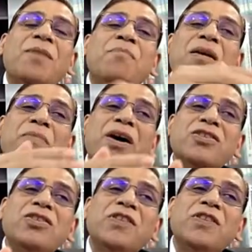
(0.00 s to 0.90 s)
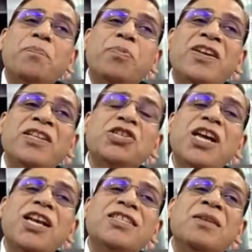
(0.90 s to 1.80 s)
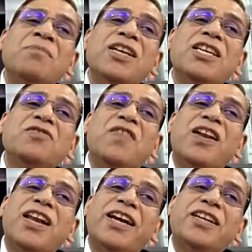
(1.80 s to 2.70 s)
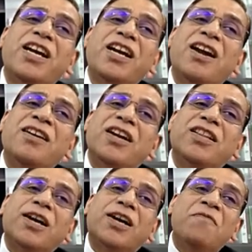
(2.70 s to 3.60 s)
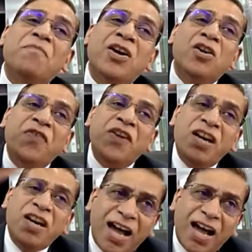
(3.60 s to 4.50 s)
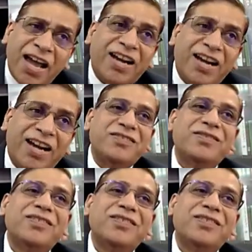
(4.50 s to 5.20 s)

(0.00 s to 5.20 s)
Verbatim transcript: and members of the provincial assemblies were elected under the Government of India Act.